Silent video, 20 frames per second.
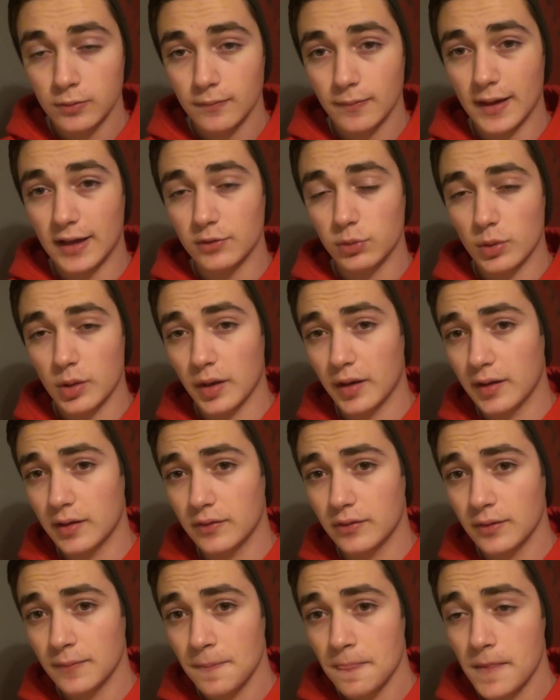that's what it
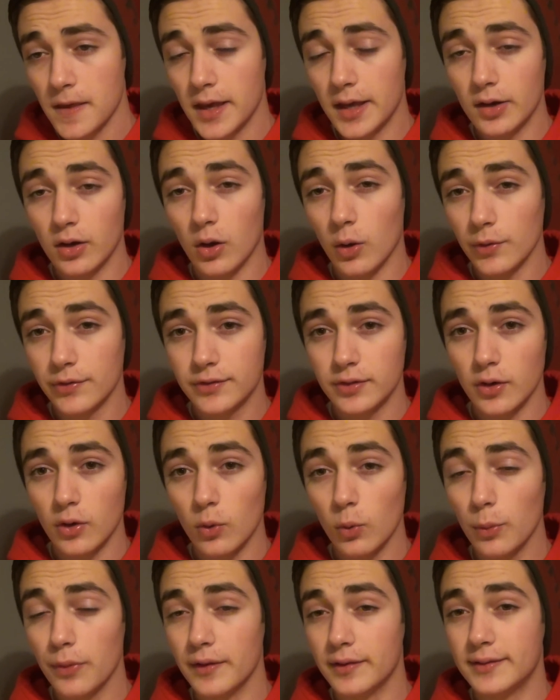is, and
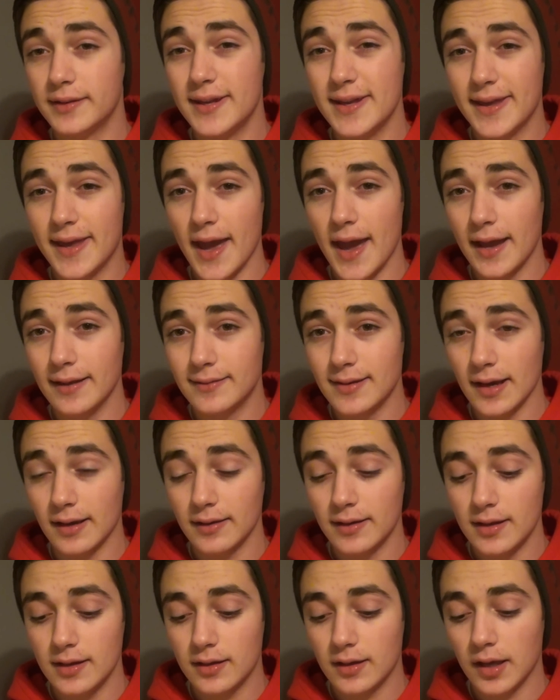also the TK
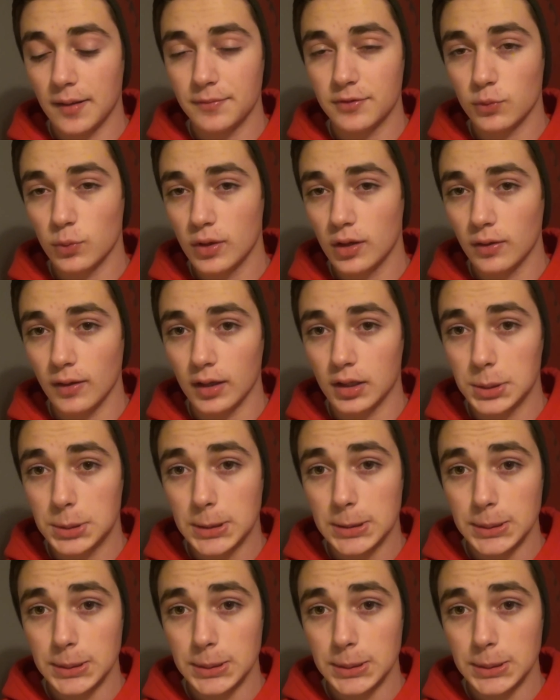technique Kim Squeak, like.